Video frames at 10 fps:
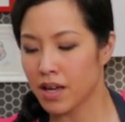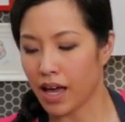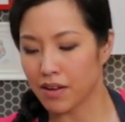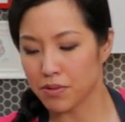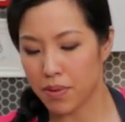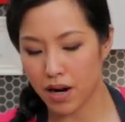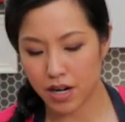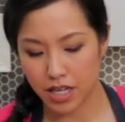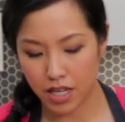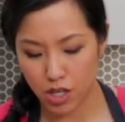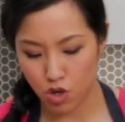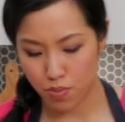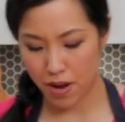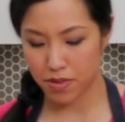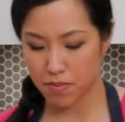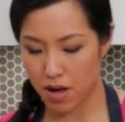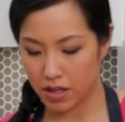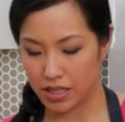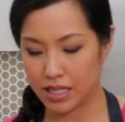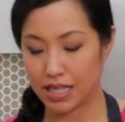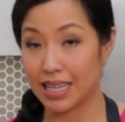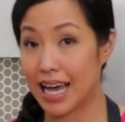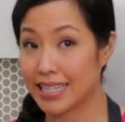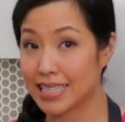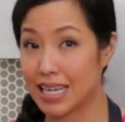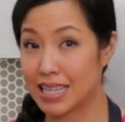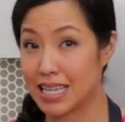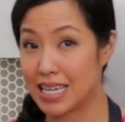have a party, you prep them all in a glass like